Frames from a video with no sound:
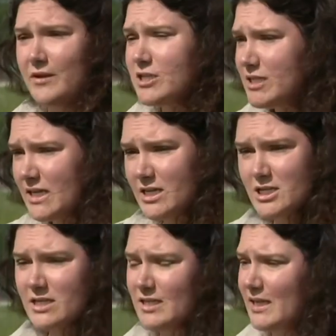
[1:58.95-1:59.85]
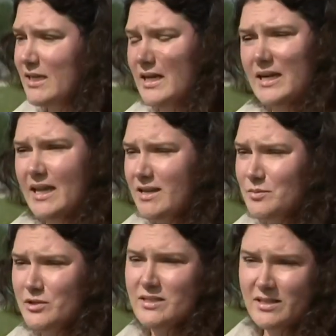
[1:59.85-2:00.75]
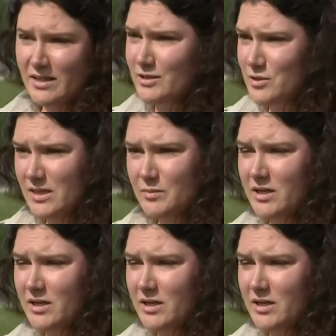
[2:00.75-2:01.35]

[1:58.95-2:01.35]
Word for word: vegetation, any kind of animals that, like you said,